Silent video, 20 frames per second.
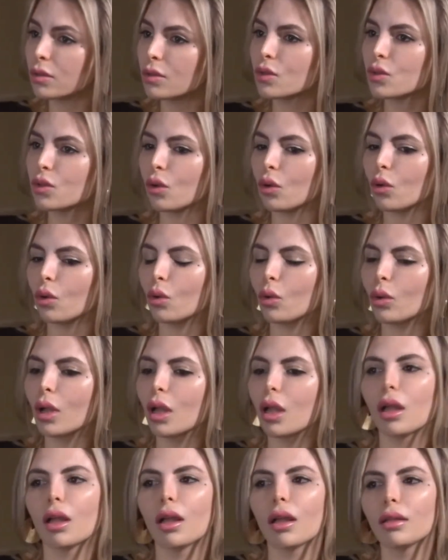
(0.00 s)
So
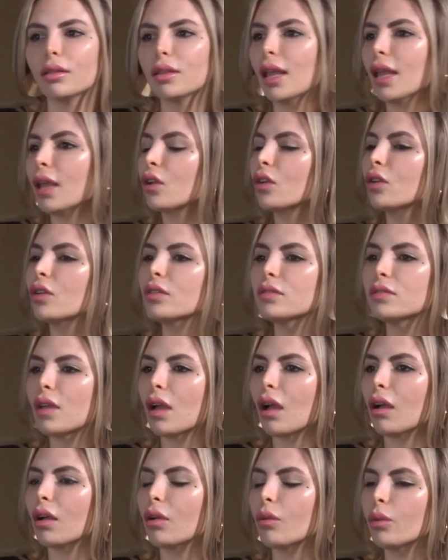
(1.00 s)
they could
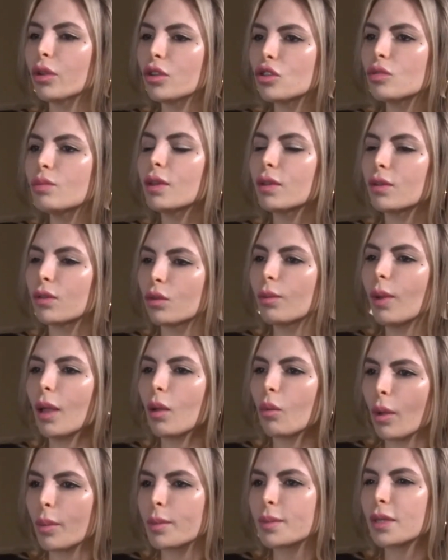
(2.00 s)
reach me through my
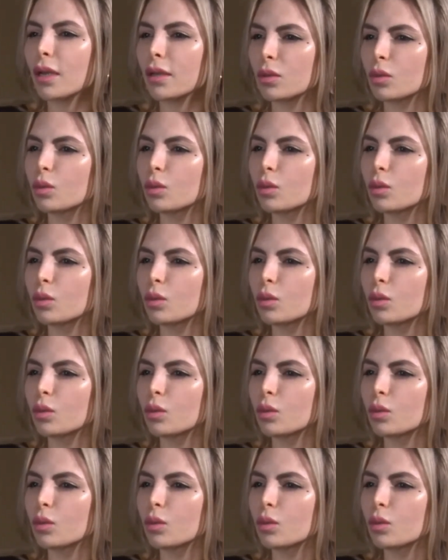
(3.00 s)
website,